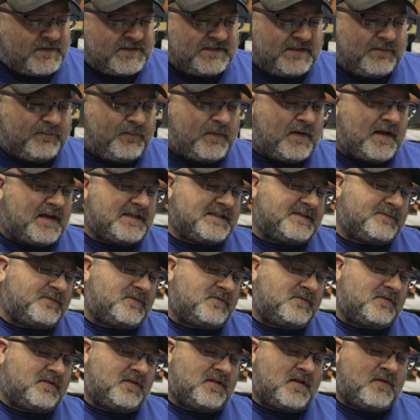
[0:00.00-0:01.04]
Mission
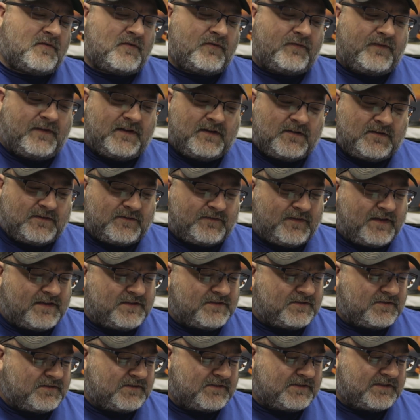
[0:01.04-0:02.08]
Impossible, Cloverfield,
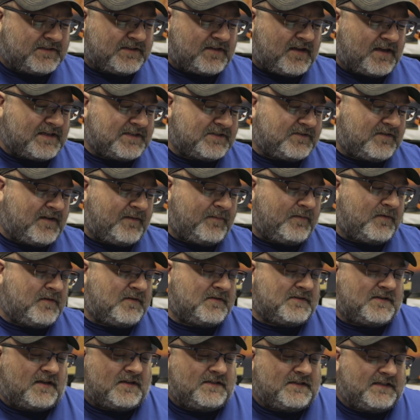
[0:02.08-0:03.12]
Avengers,
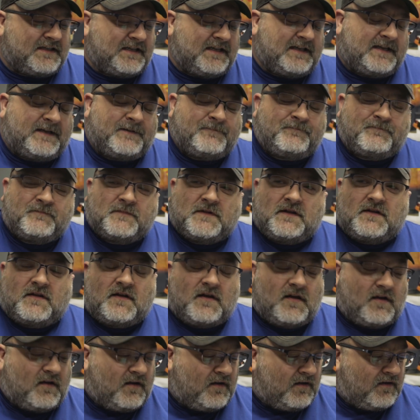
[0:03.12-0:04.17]
Skyscraper, Dundee,
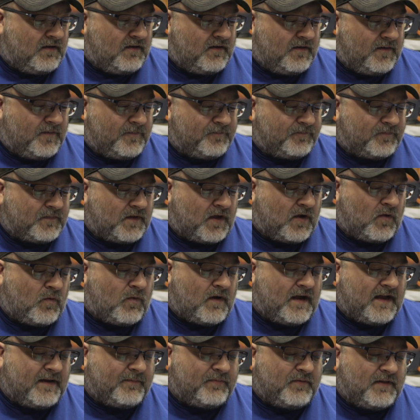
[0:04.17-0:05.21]
A
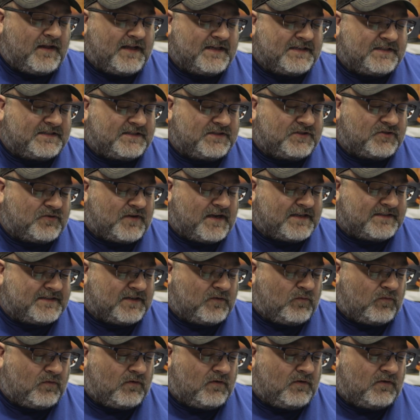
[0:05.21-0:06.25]
Quiet Place,
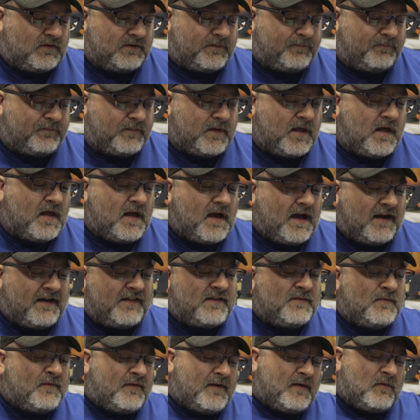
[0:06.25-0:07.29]
Jurassic World.
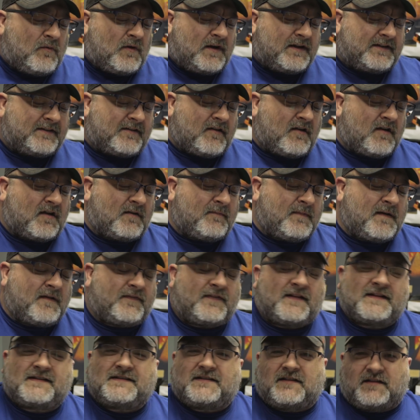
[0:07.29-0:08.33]
Another movie I want to talk
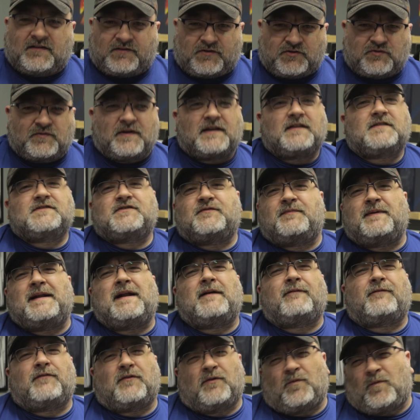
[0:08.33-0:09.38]
about that the trailers have been
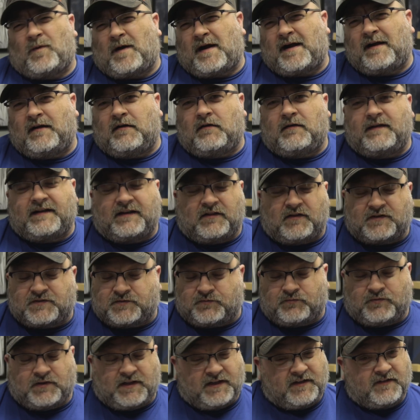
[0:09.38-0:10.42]
out for a while and it
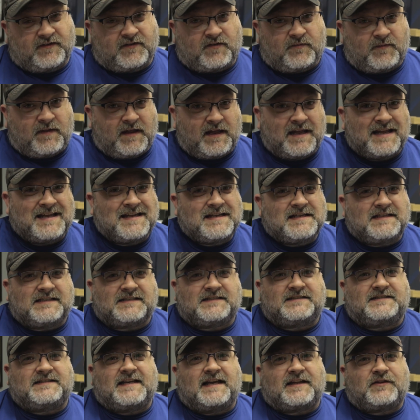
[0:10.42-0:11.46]
looks really good to me
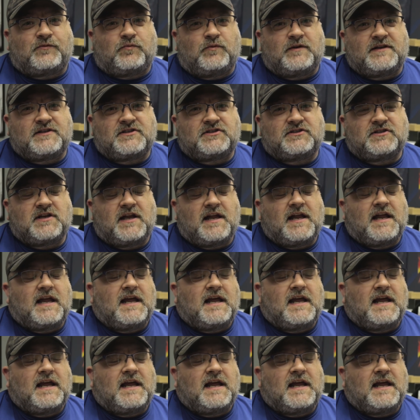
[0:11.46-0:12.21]
is Death Wish.